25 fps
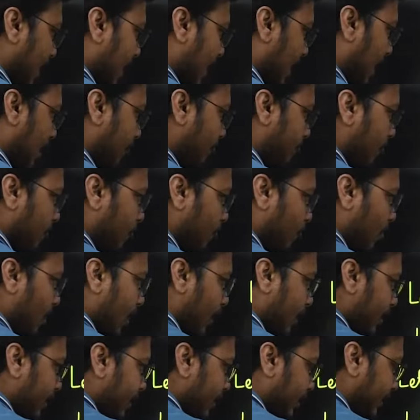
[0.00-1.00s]
alpha
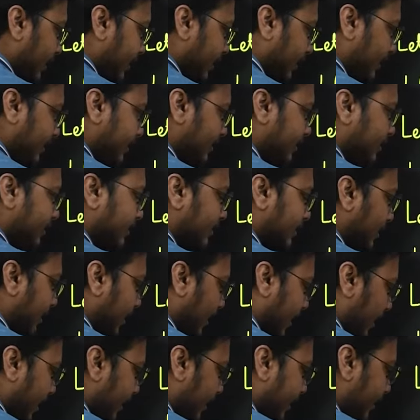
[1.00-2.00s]
1 is
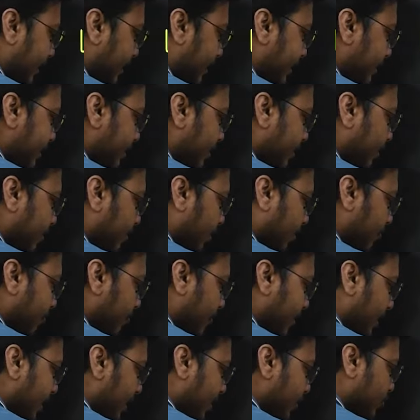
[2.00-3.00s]
a linear
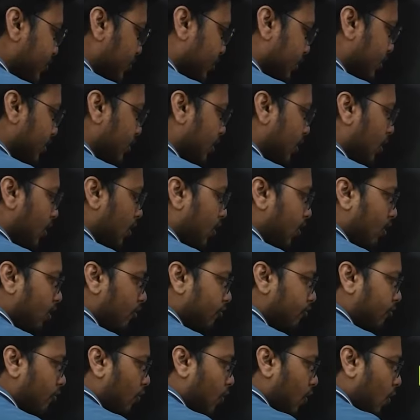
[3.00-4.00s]
combination
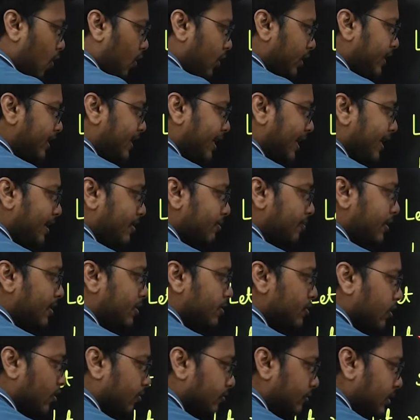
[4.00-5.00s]
of all the
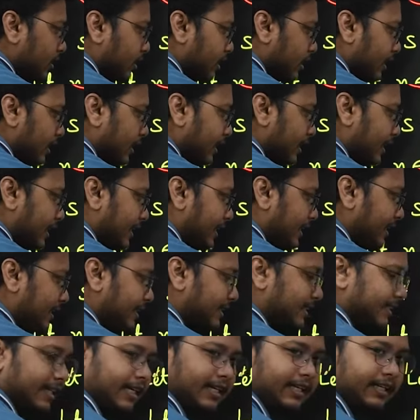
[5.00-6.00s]
elements of the T
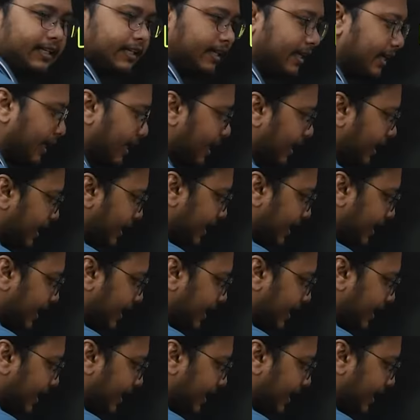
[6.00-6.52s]
set, and